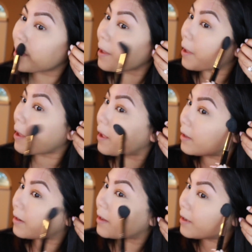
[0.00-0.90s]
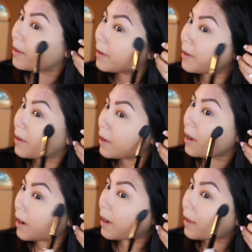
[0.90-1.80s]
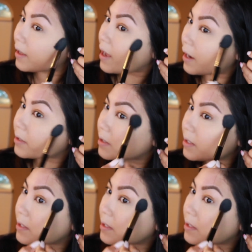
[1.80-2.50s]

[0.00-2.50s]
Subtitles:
and I actually